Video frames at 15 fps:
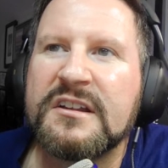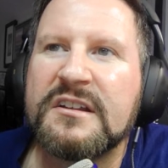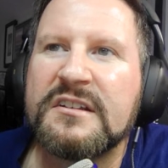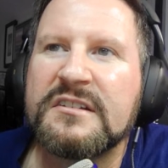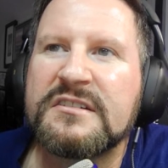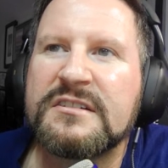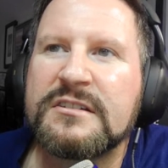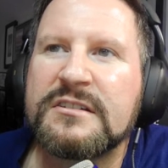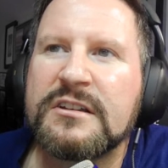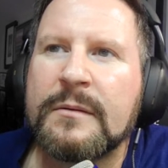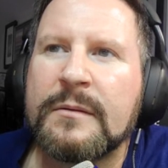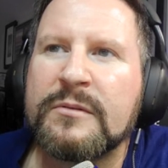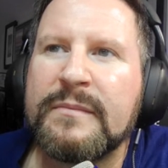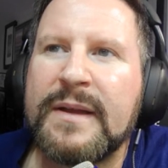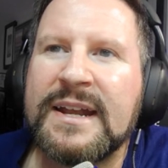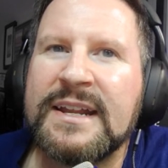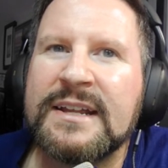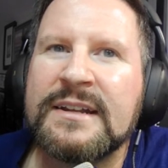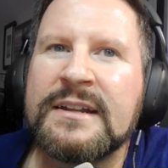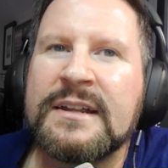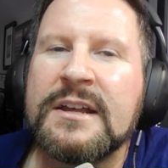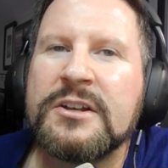Subramanian
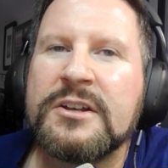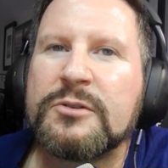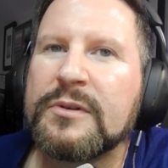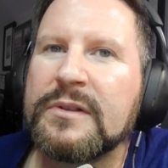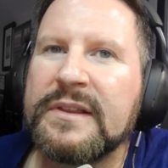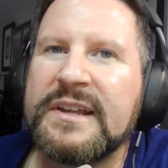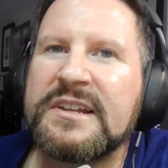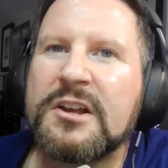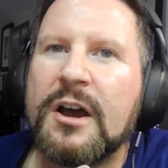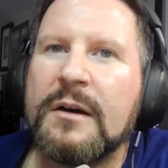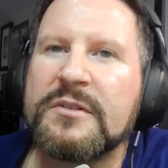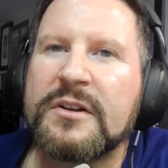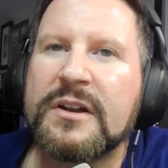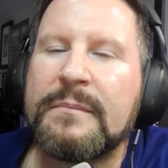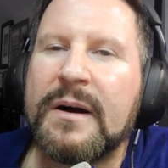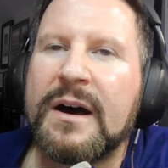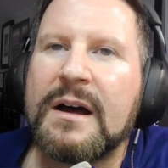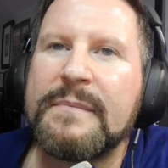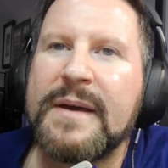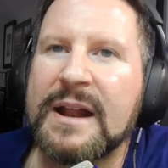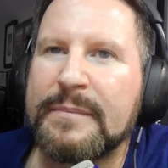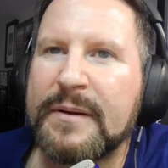to release Combs on a bond
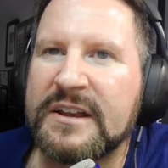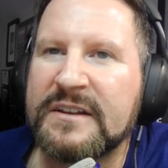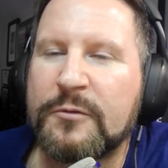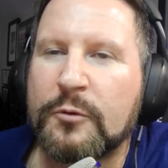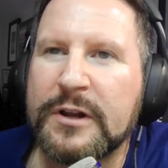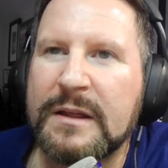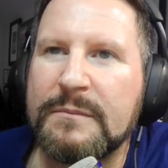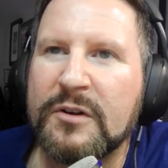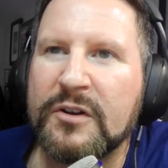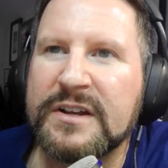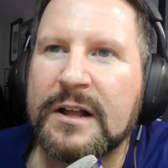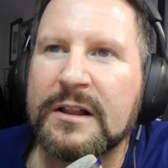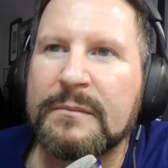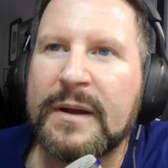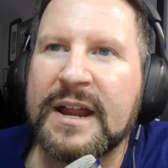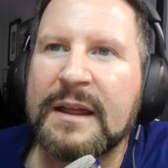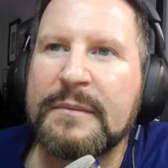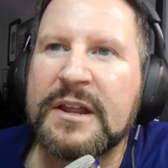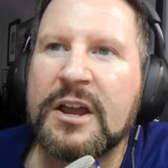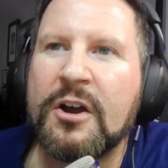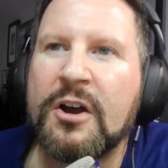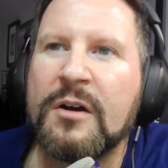backed by his $48 million Miami
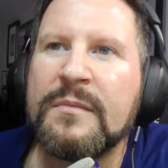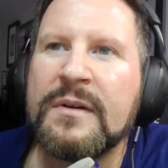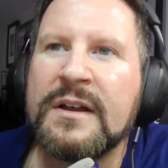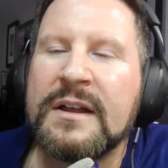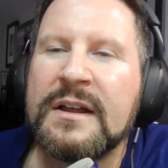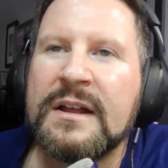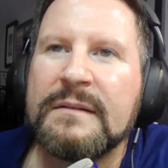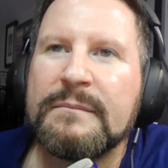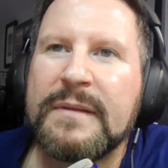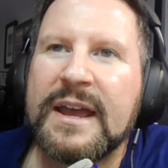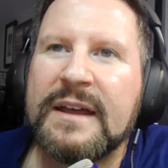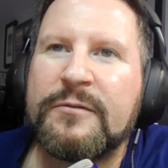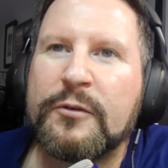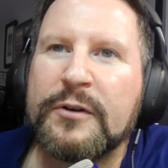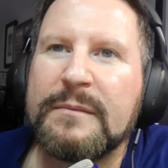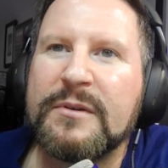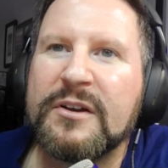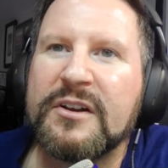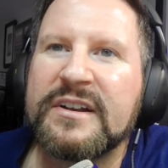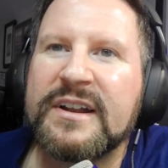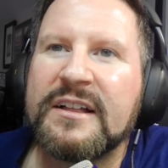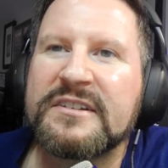home. Man, $48
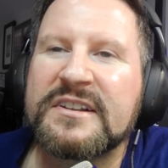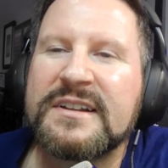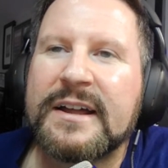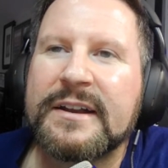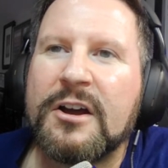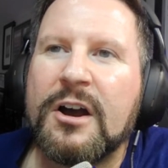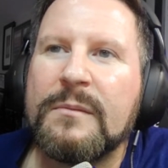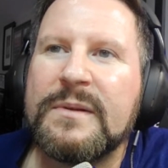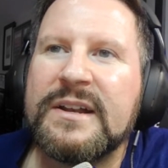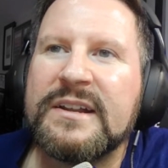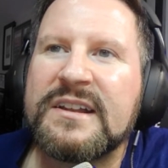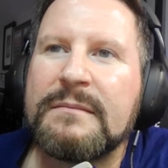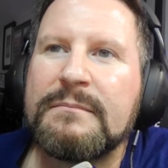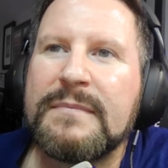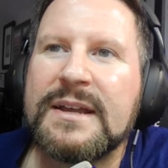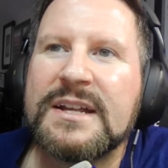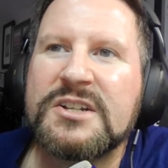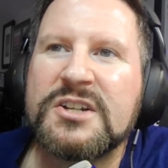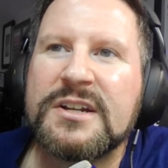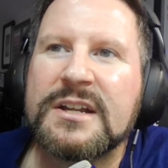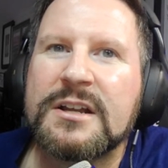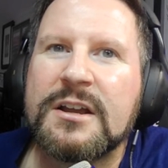million is not a home. It is a
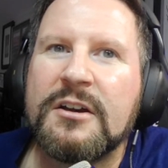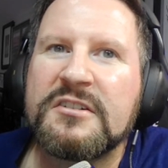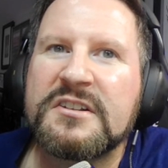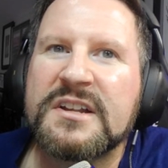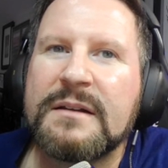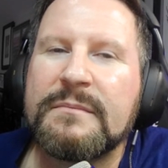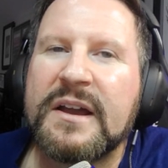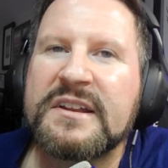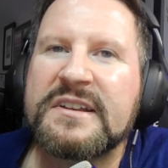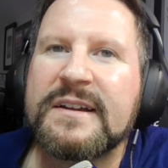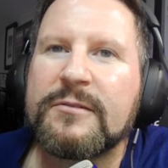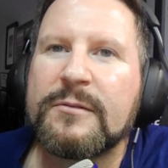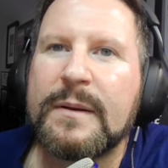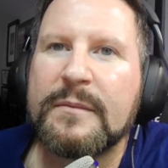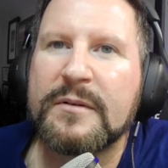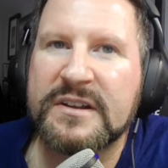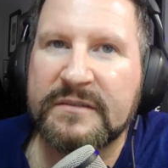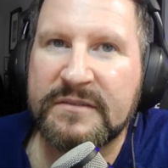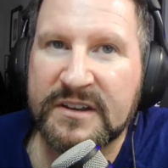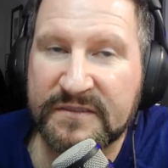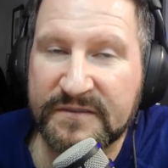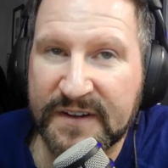mansion, and co-signed by several members of
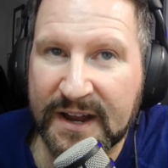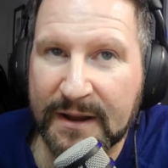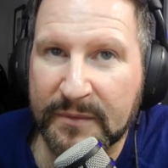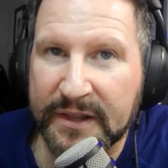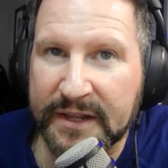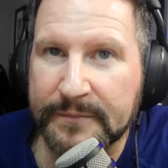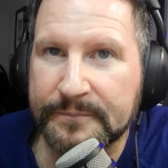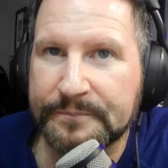his family.